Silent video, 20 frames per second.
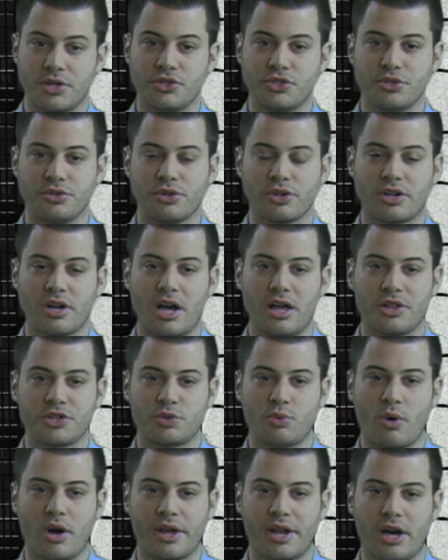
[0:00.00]
In junior college
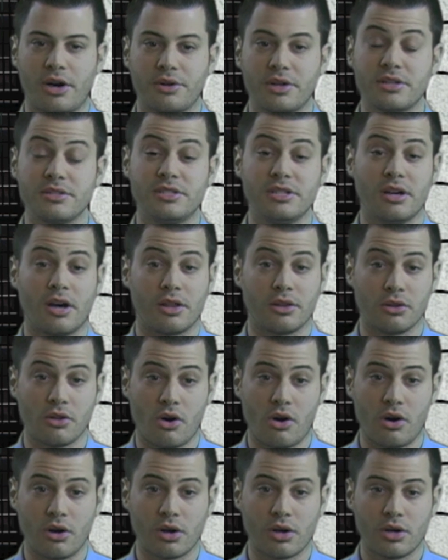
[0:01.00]
wideout, Deion
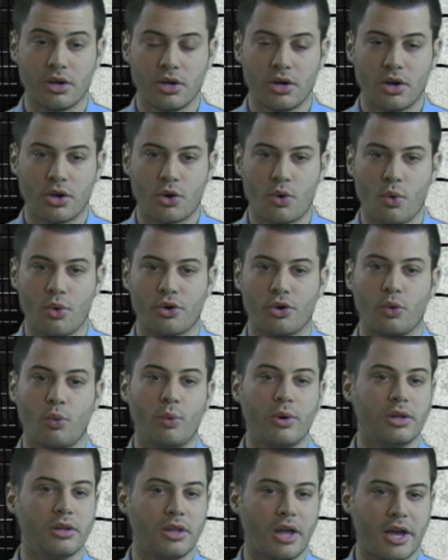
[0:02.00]
Long, corner
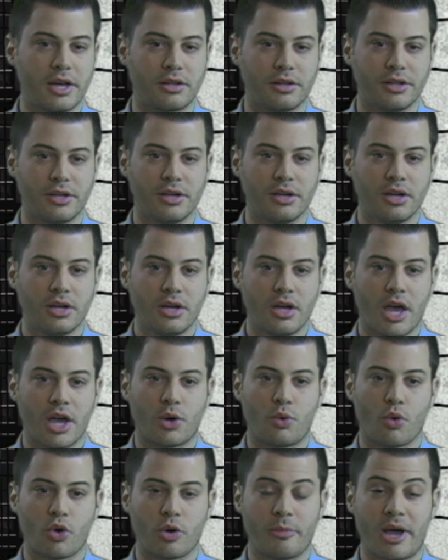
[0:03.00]
Will Likely,
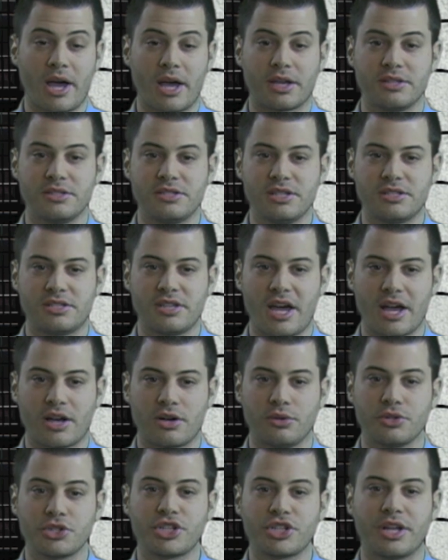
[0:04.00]
and quarterback and
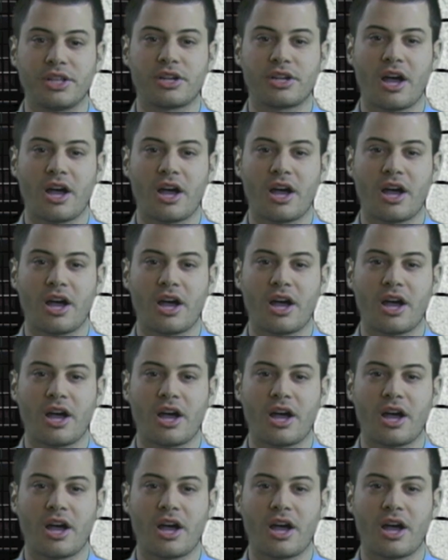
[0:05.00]
D-tackle Shane